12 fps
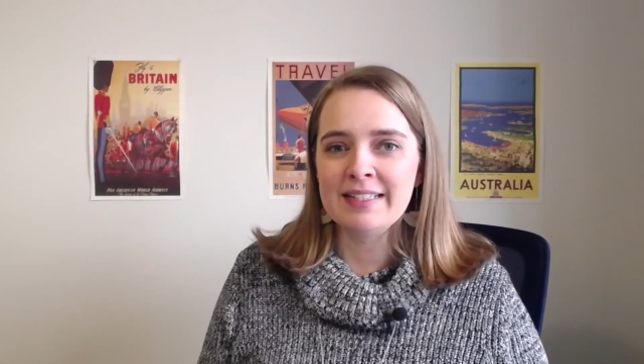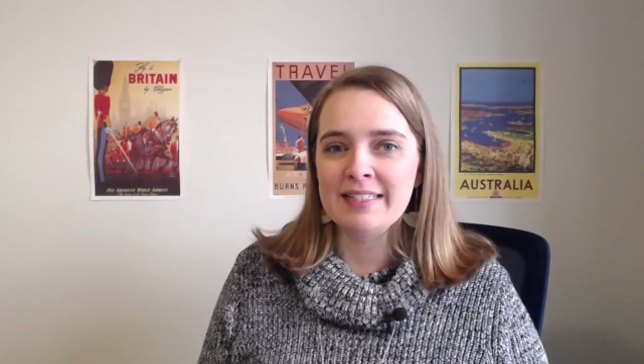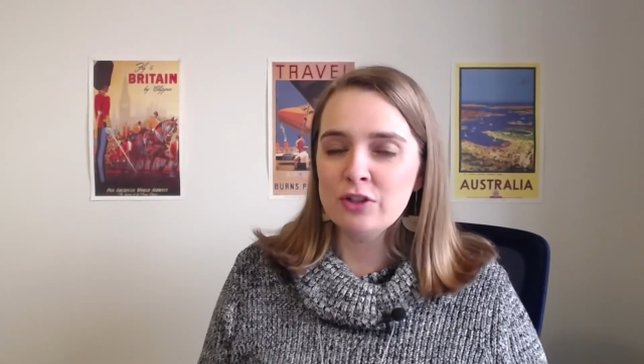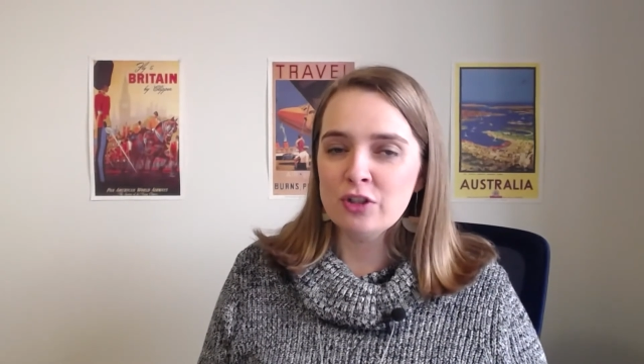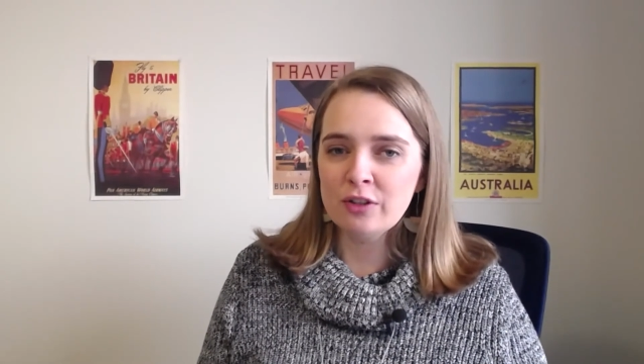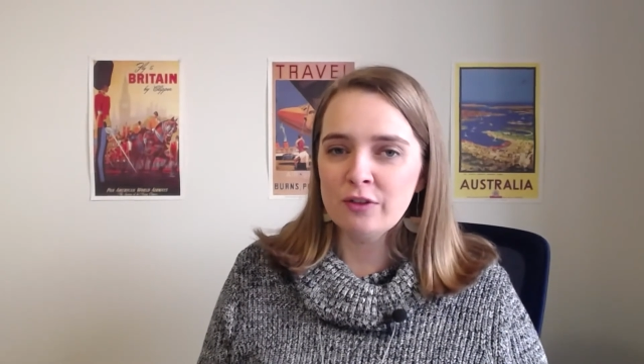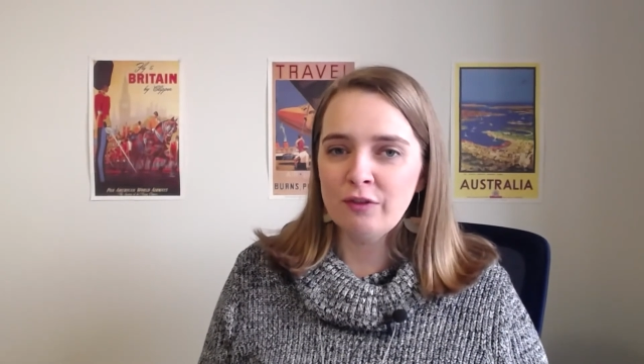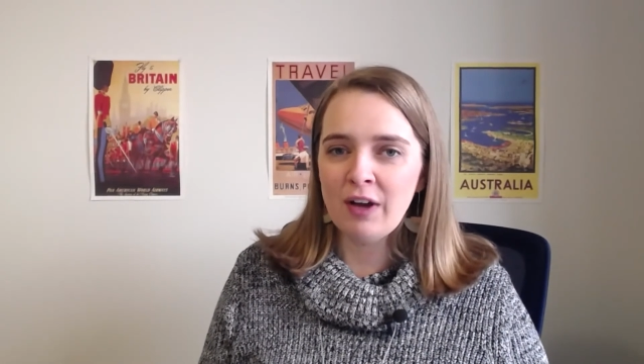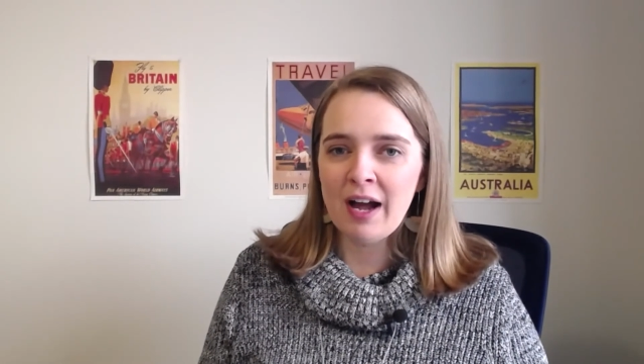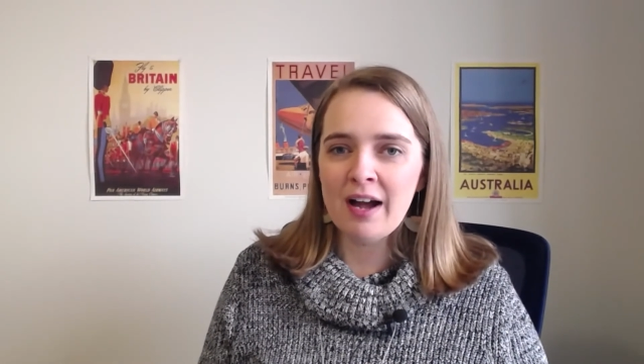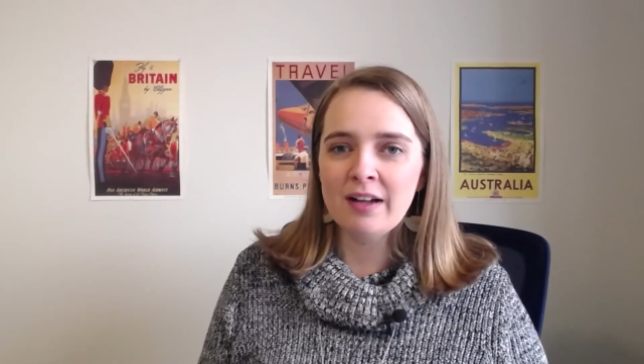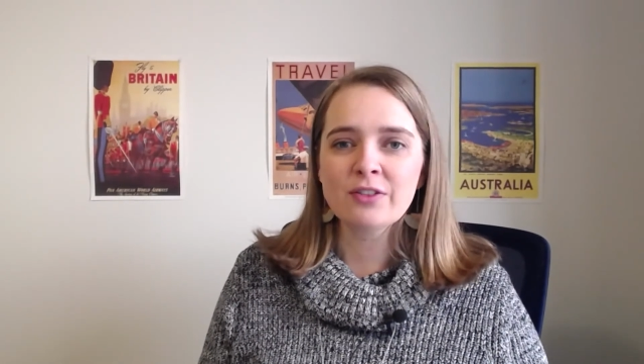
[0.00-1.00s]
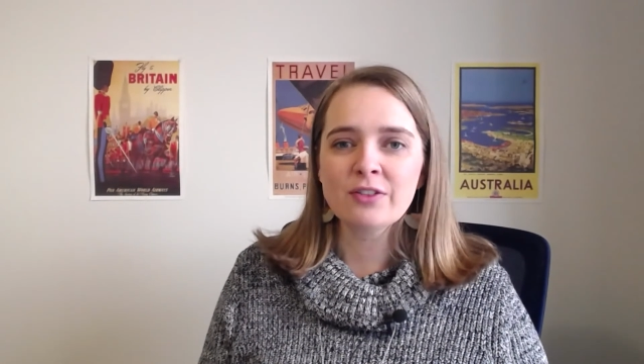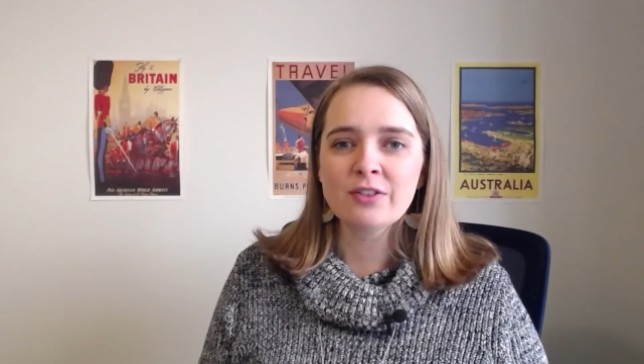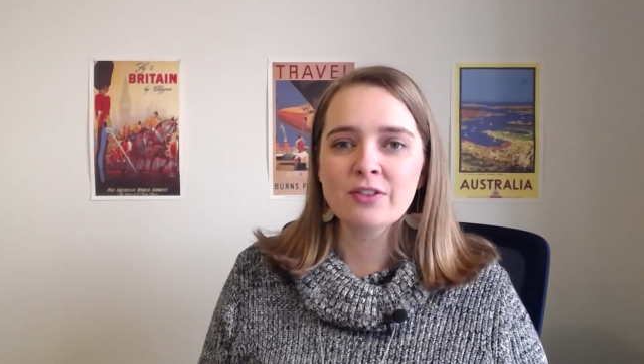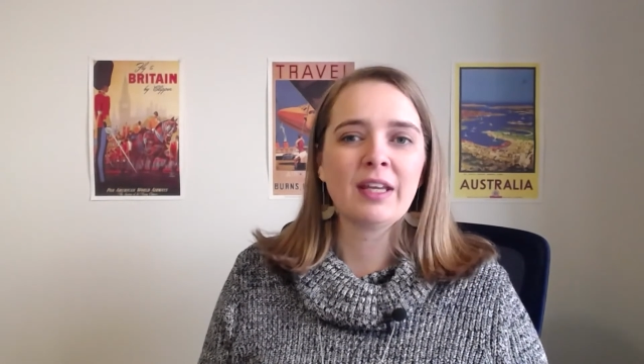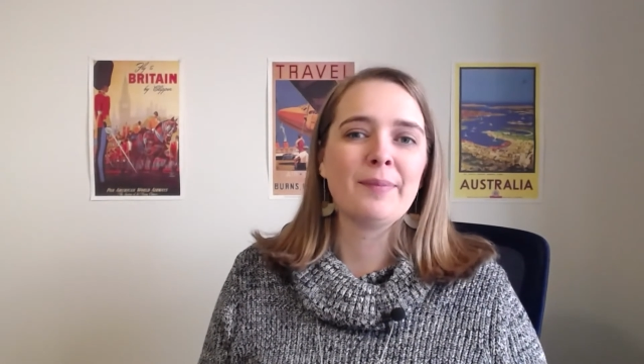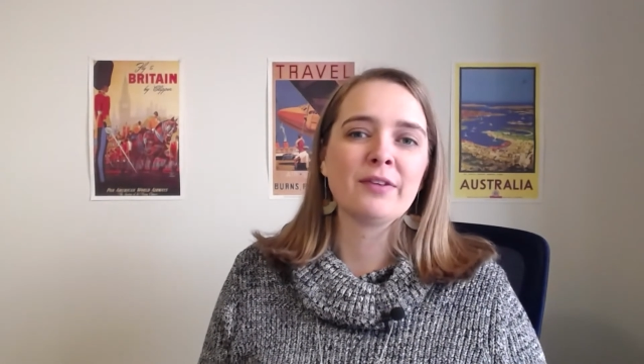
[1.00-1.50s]
digital file, so
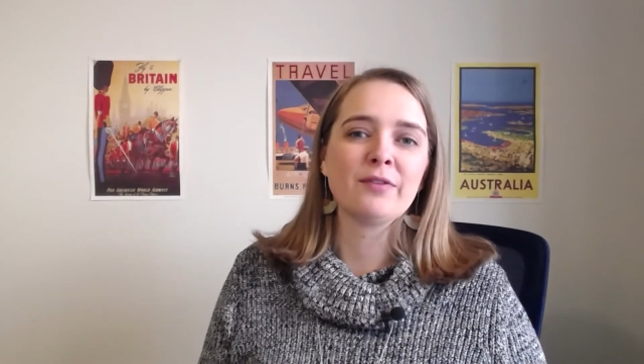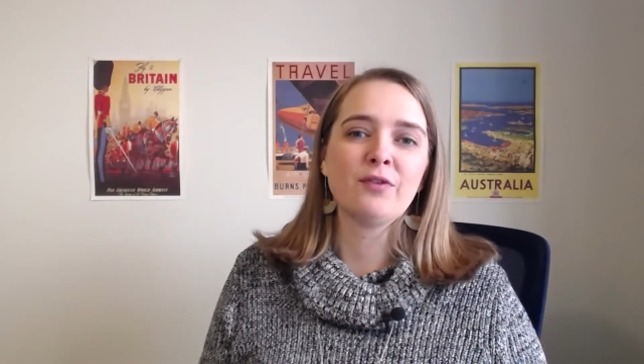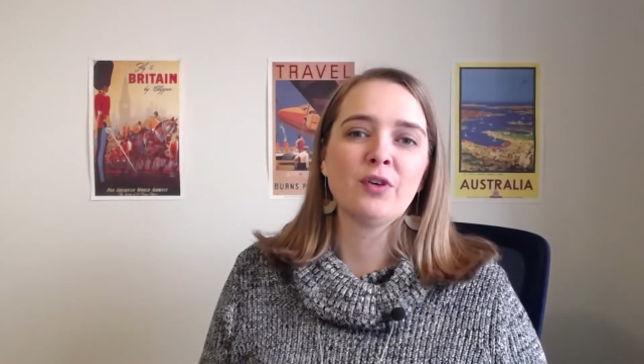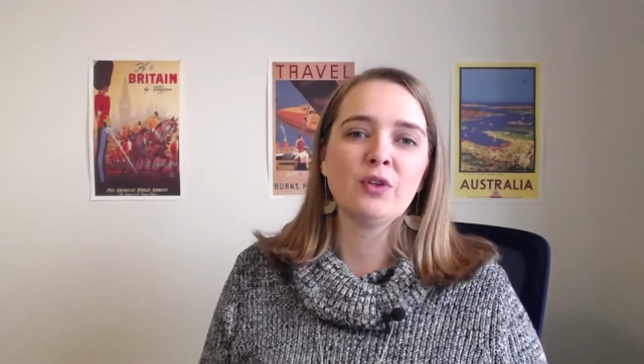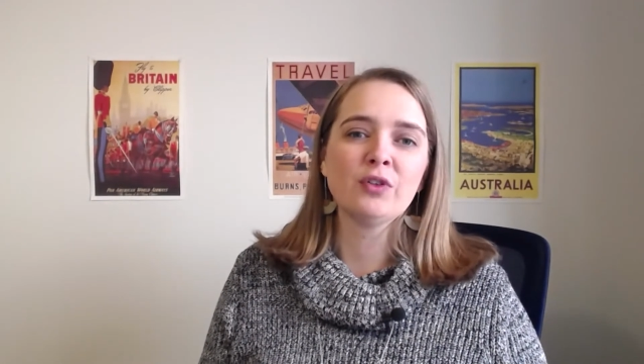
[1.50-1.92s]
keeping a folder